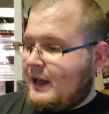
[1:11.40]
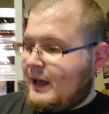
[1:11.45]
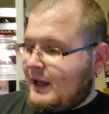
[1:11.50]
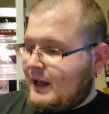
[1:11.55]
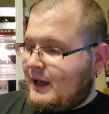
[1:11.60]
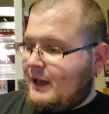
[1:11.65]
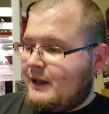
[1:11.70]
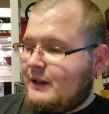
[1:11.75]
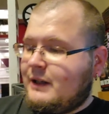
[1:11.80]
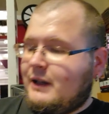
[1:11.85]

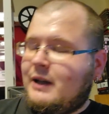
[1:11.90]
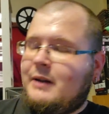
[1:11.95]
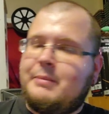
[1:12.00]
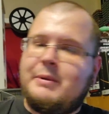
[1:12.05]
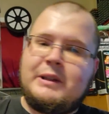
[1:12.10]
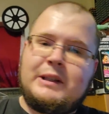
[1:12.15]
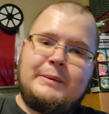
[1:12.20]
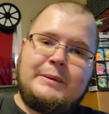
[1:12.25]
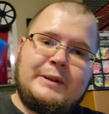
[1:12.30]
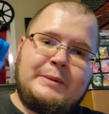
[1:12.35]
And I
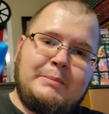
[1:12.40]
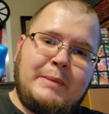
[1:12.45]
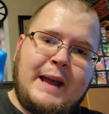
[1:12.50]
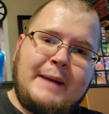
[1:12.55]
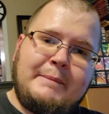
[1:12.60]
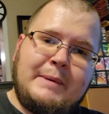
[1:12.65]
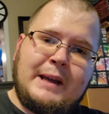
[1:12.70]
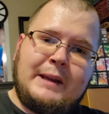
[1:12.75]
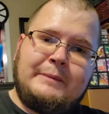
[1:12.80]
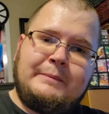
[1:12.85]
picked up this
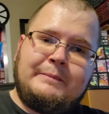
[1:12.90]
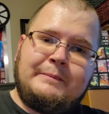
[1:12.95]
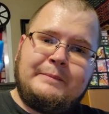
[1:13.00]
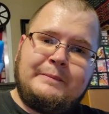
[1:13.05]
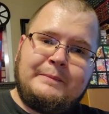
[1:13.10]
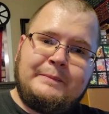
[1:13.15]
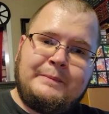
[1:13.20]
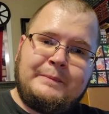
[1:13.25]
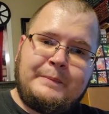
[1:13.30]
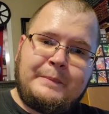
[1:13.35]
Batman.
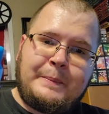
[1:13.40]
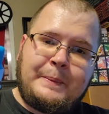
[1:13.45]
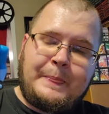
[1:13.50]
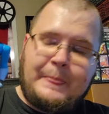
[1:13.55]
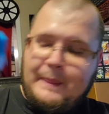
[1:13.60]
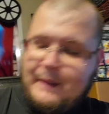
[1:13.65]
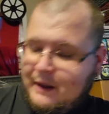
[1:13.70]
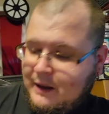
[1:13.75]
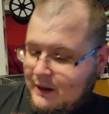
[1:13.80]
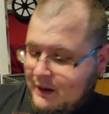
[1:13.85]

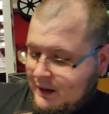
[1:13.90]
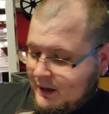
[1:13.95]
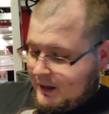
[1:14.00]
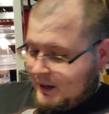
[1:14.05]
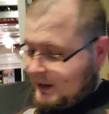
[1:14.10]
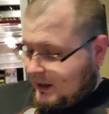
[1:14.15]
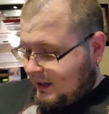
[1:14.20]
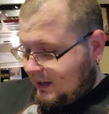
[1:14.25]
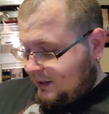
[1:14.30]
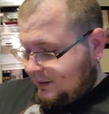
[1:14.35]

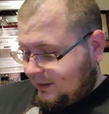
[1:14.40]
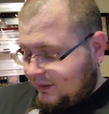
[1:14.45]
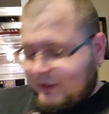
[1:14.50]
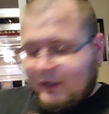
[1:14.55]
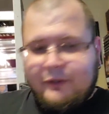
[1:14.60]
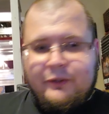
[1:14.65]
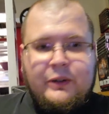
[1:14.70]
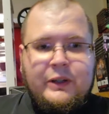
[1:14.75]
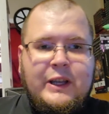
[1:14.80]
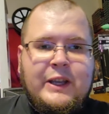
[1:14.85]
And that's
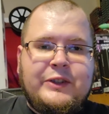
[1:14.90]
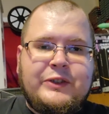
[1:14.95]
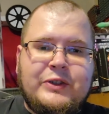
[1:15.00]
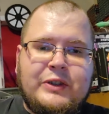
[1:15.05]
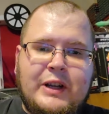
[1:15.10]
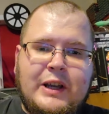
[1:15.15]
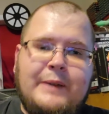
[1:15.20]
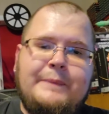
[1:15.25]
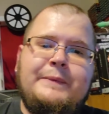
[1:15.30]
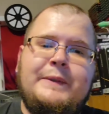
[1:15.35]
all for
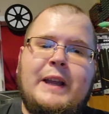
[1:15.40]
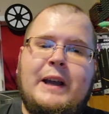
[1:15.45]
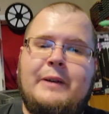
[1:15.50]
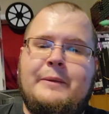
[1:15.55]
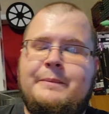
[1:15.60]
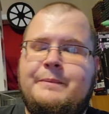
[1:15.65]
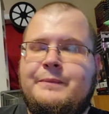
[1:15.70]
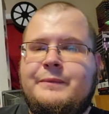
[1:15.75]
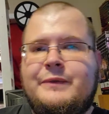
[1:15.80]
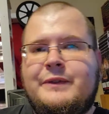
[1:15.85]
yesterday.
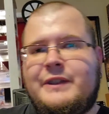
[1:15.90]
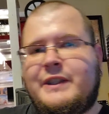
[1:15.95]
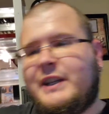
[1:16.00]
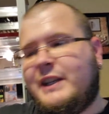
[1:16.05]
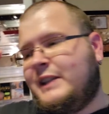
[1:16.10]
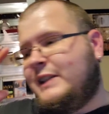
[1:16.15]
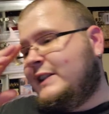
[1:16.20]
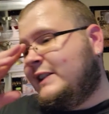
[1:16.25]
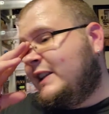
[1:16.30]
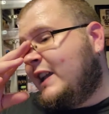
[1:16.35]
Now,
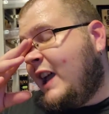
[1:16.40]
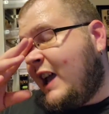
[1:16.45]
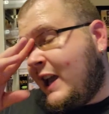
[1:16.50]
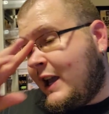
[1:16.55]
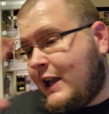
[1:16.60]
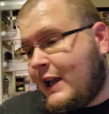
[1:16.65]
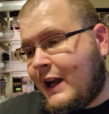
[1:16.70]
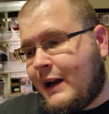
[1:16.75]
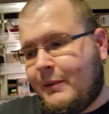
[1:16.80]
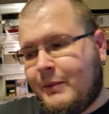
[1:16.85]

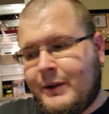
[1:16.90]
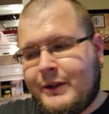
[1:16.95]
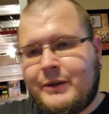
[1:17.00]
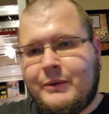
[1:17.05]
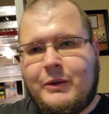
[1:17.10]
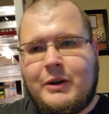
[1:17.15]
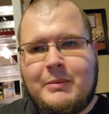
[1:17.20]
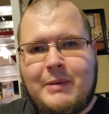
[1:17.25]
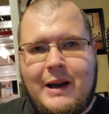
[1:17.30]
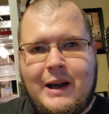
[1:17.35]
today I went
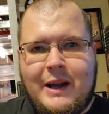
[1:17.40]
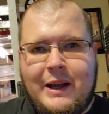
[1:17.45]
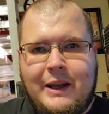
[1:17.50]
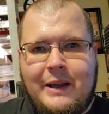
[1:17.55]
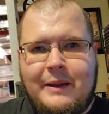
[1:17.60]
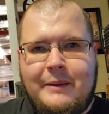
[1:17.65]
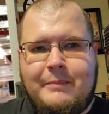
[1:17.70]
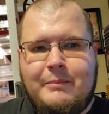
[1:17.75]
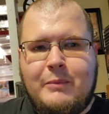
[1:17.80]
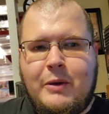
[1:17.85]
to one of
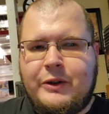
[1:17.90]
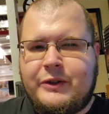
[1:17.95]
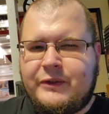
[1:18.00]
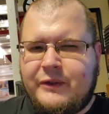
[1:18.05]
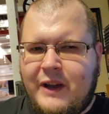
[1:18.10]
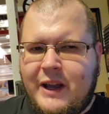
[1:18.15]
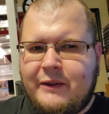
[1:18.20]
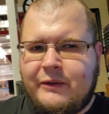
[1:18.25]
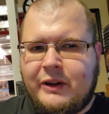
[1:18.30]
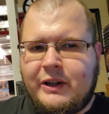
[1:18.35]
my most
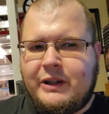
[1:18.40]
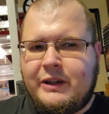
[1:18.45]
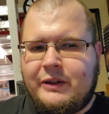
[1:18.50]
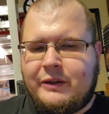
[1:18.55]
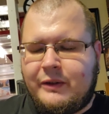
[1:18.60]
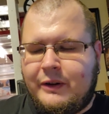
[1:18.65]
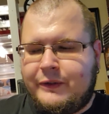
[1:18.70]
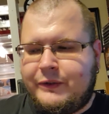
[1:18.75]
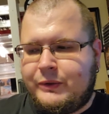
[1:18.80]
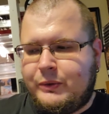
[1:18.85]
favorite
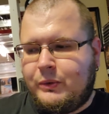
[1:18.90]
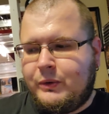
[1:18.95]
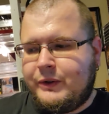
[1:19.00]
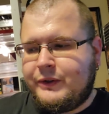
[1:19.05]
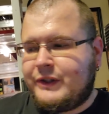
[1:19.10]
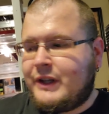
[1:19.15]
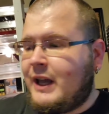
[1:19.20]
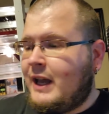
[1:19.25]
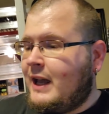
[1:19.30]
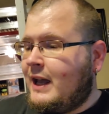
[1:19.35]
thrift
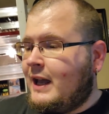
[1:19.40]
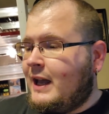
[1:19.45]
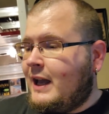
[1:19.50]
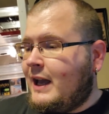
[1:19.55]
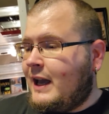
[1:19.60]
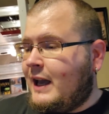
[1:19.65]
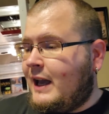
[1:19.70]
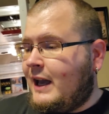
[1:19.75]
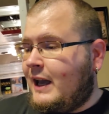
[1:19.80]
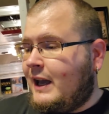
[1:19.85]
stores.
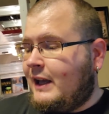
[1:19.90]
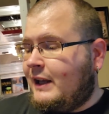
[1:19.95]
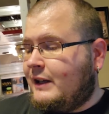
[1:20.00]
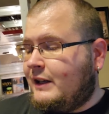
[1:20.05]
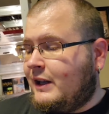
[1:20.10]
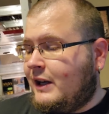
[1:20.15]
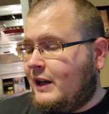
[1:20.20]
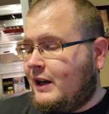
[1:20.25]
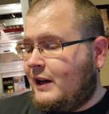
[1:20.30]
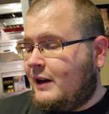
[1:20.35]

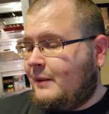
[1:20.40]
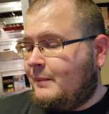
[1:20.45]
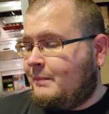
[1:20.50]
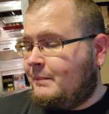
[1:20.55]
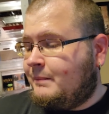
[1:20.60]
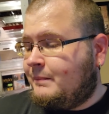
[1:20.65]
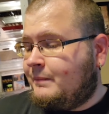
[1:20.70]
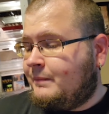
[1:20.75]
And they